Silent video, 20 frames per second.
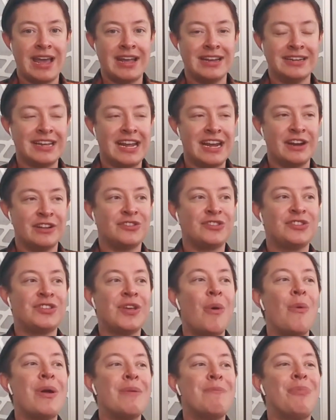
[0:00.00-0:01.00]
And it is
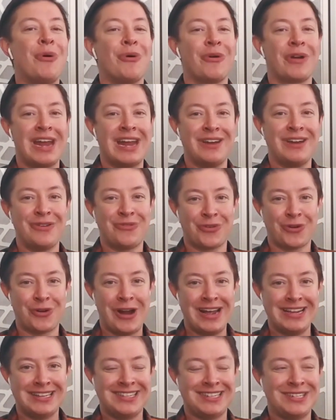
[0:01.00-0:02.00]
so important for
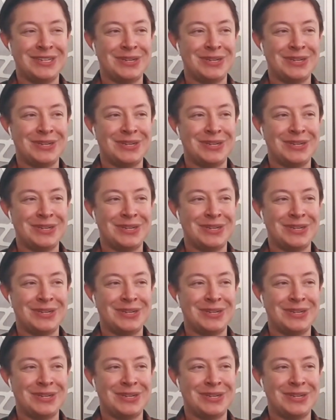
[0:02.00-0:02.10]
us